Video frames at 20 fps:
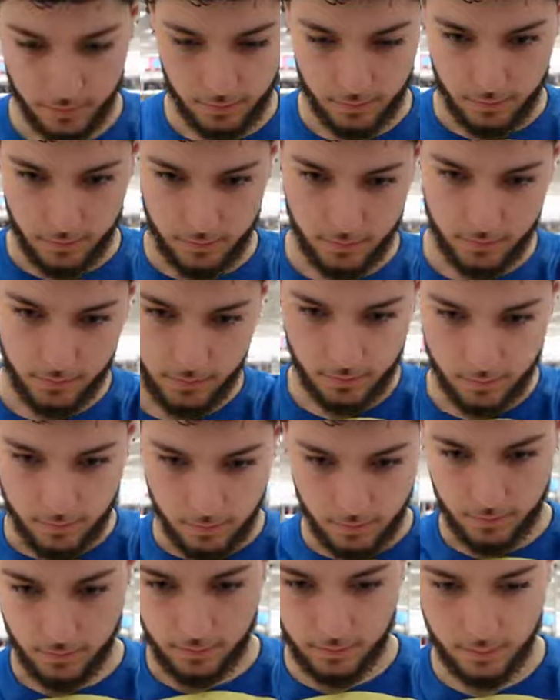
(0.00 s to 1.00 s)
Packers jersey.
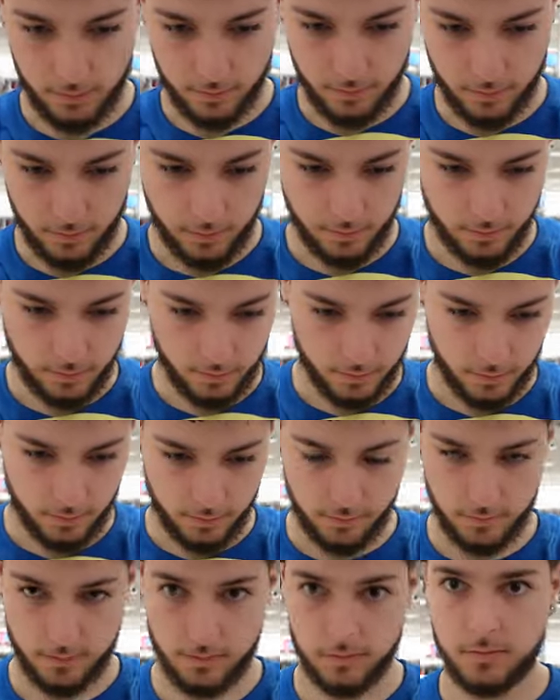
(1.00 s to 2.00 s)
Hmm? I see a
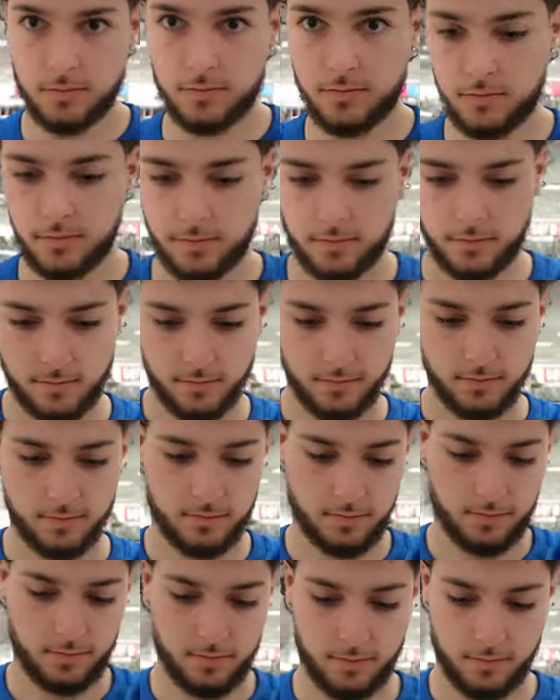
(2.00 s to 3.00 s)
Madrid one.
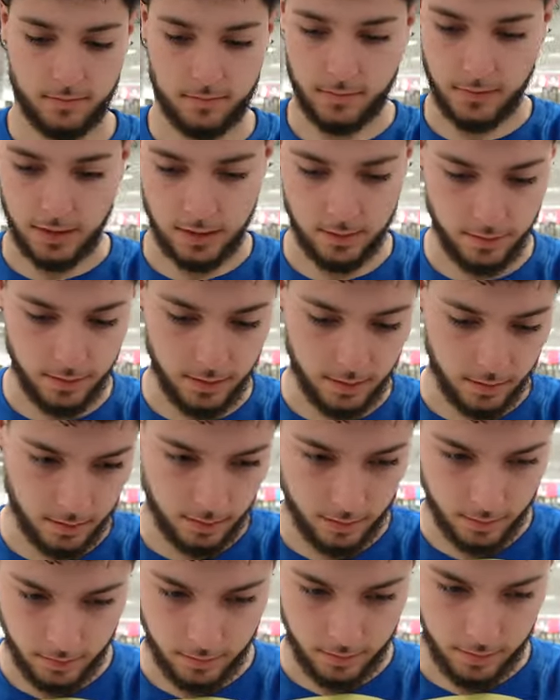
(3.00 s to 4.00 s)
I
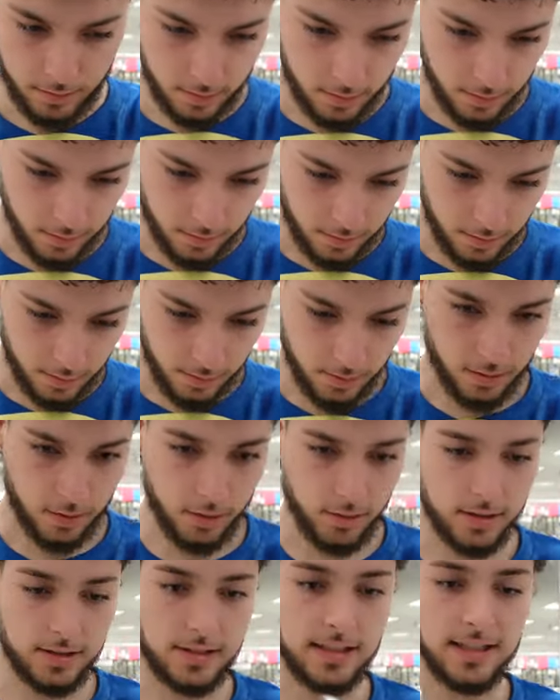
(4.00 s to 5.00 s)
wish. No.
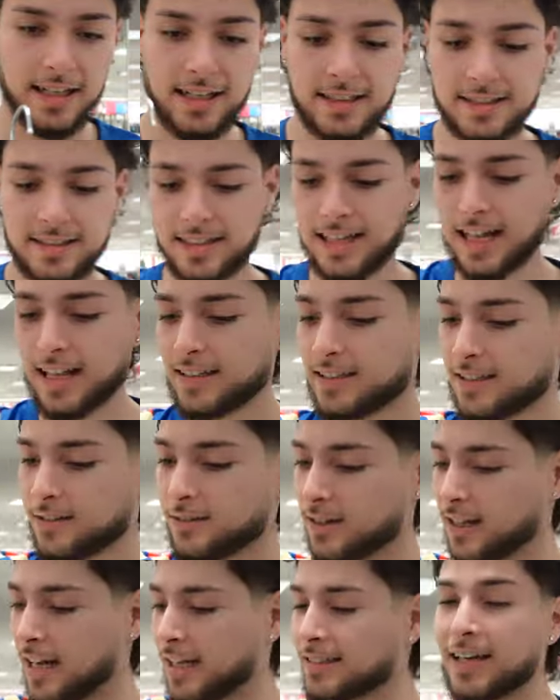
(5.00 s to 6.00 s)
Well, see, it is a Galaxy
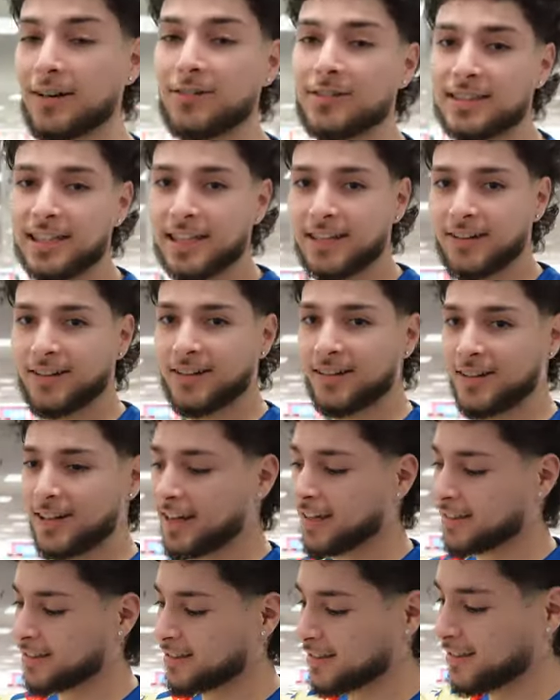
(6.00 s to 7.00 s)
one. As I was saying earlier,
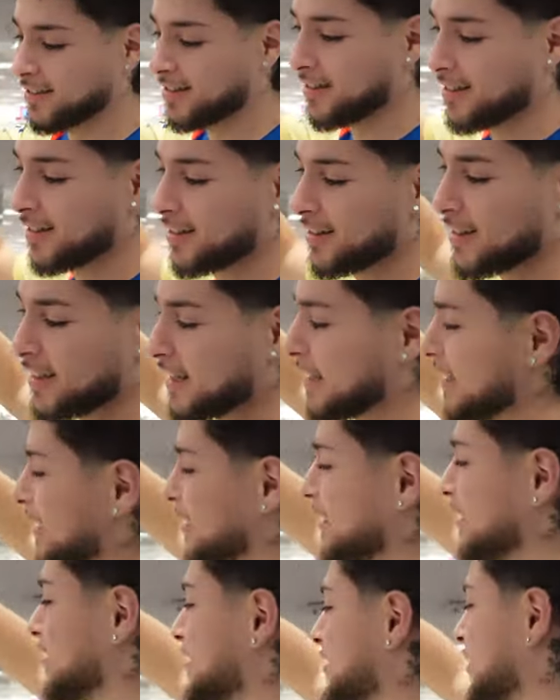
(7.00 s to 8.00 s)
guys,
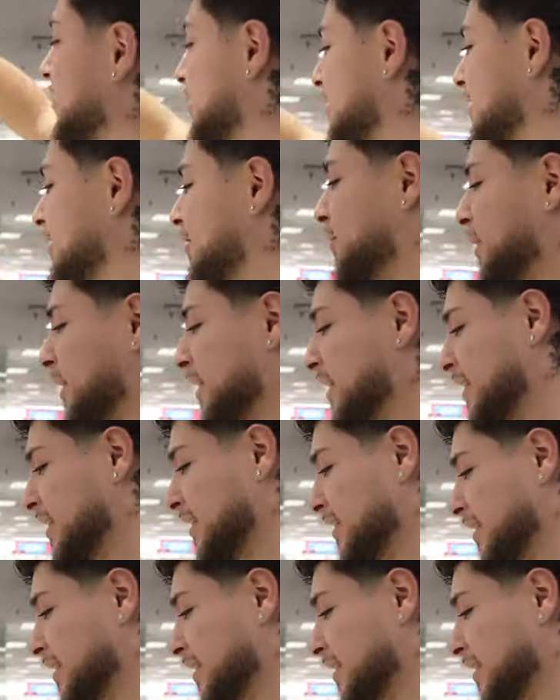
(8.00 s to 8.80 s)
the stars, but